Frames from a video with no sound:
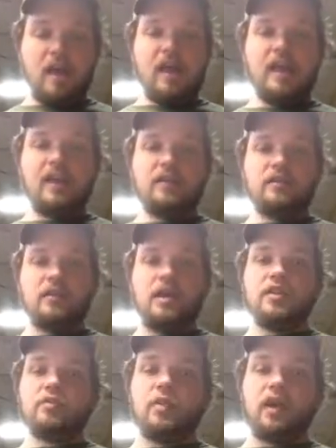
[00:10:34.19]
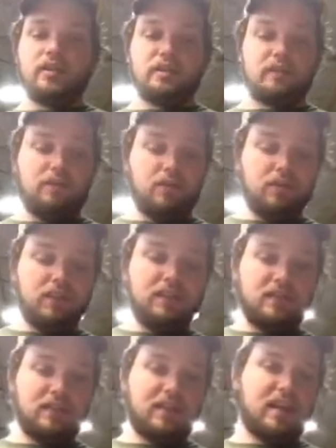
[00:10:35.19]
And otherwise, if you
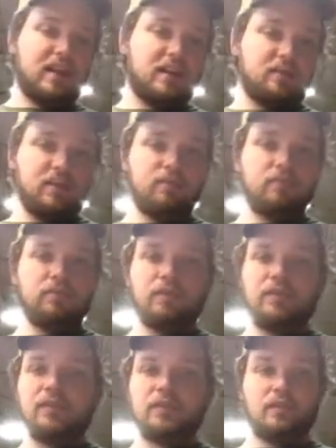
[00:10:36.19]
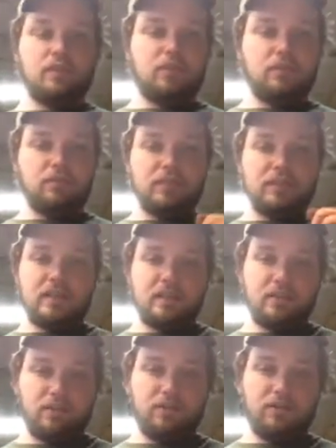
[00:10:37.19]
leave it down, the first thing you do when you set it
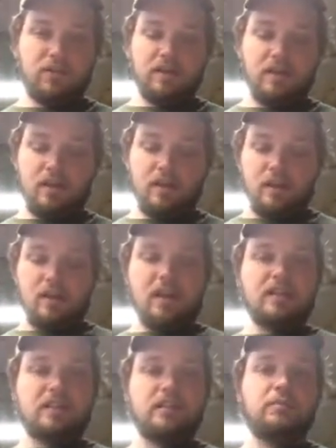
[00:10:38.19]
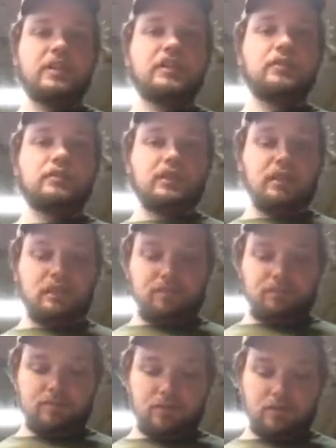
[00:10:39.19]
in a tree, it's going to be loose again.
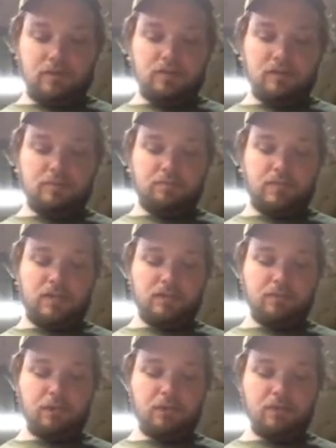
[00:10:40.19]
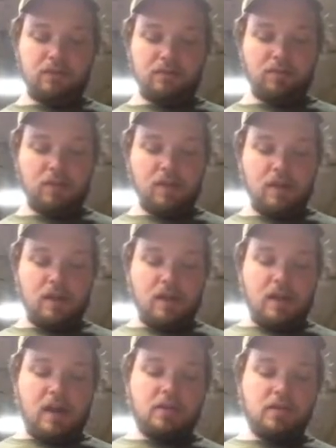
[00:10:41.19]
So you need to pick the bar up,
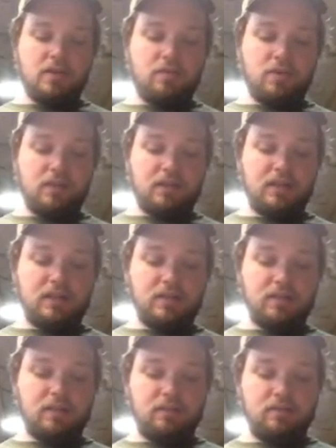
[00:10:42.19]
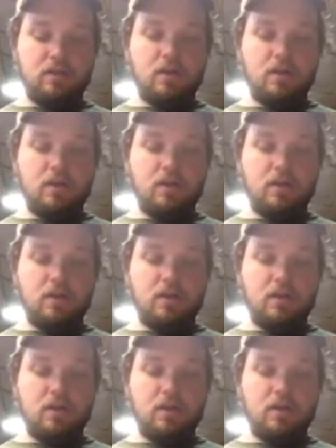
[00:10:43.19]
and then you want to tension it